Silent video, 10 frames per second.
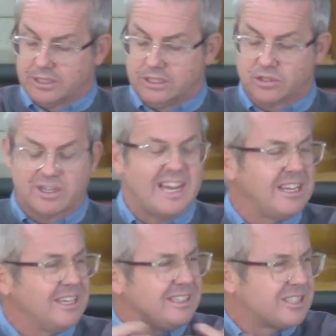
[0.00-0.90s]
Esau. Now,
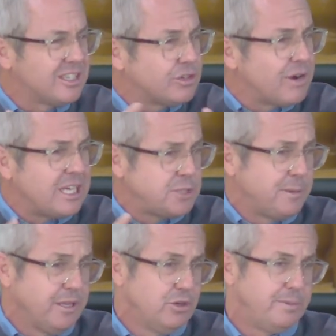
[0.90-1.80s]
eh, to grasp
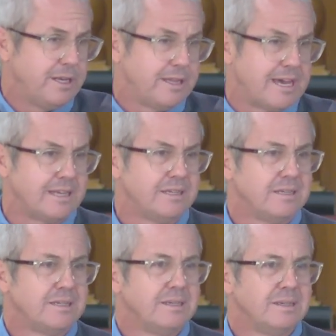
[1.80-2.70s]
a little bit of that,
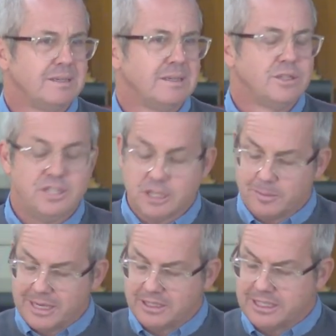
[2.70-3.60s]
think
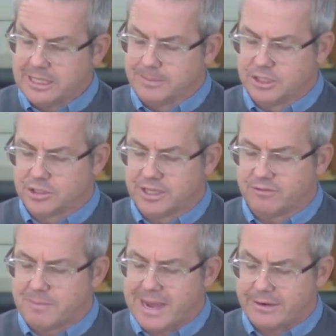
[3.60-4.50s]
about the imagery
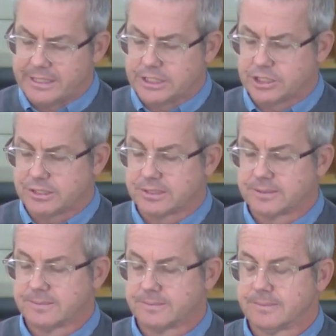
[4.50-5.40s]
of marriage.
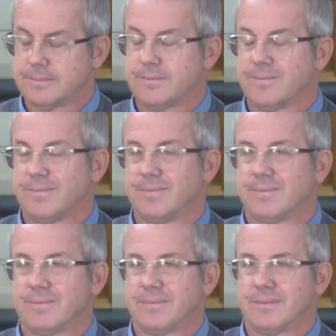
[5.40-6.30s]

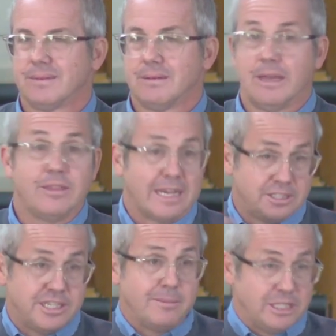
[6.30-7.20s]

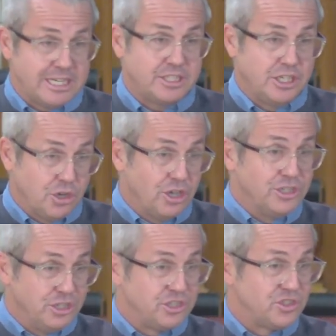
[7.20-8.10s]
That's the image actually God
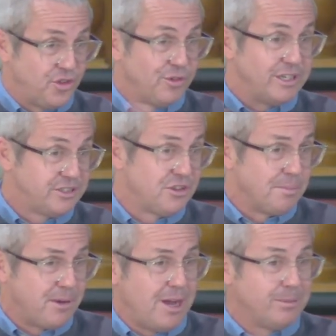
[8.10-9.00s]
uses for the rest of the
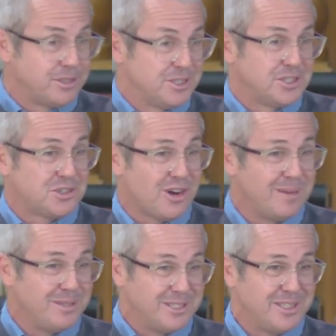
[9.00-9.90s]
Bible to
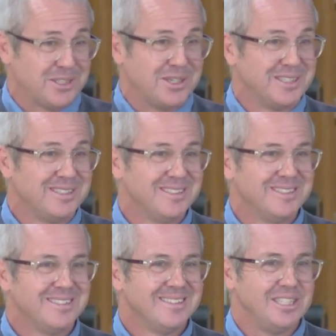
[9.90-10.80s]
describe this, isn't it?
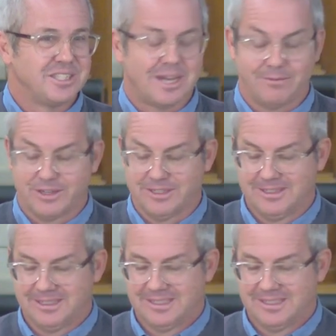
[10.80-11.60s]
This covenant.